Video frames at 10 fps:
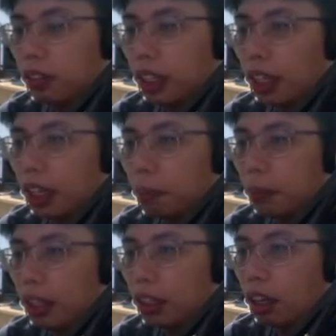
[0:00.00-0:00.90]
can
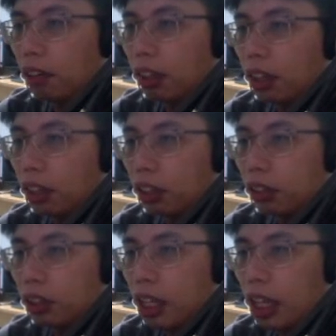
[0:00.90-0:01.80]
update our code
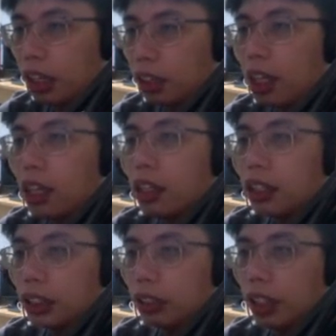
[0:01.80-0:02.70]
here.
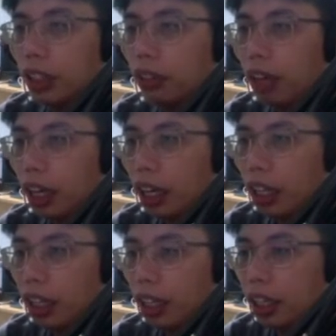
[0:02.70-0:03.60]
So the URL
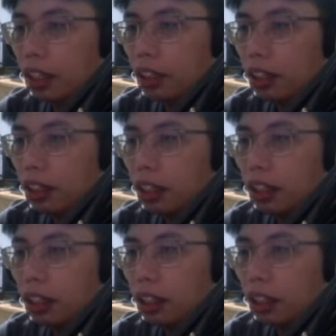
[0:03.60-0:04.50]
here
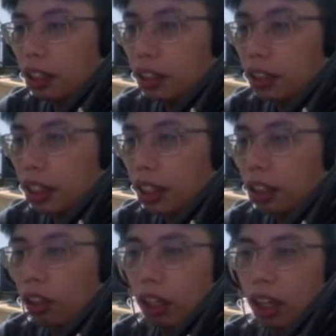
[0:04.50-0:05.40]
is not
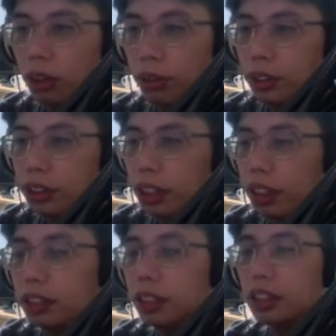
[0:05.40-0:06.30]
localhost
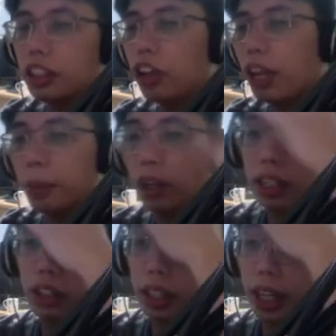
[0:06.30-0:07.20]
since your emulator
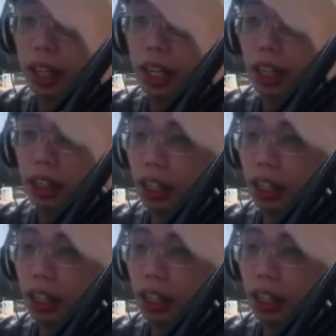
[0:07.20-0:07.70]
cannot